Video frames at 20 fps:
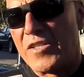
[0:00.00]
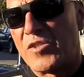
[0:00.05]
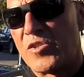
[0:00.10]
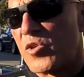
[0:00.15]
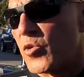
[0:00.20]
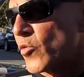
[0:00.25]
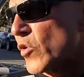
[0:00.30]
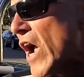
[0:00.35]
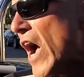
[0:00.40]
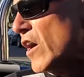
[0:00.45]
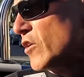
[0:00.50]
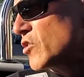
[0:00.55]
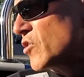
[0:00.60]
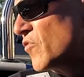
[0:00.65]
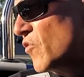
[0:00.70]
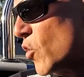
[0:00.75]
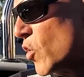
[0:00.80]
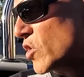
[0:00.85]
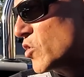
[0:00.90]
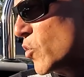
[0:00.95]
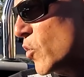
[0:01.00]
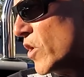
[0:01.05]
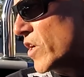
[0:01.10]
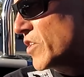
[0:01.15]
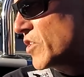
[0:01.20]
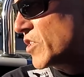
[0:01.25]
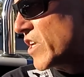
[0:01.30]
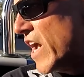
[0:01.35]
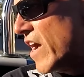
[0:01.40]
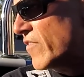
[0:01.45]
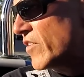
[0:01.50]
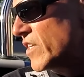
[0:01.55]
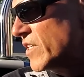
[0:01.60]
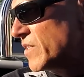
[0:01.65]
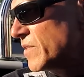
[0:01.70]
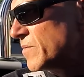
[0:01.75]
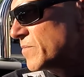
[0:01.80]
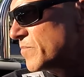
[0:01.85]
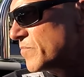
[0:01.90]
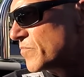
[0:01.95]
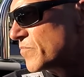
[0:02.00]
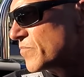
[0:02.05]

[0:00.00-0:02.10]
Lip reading: It's the Roush 427.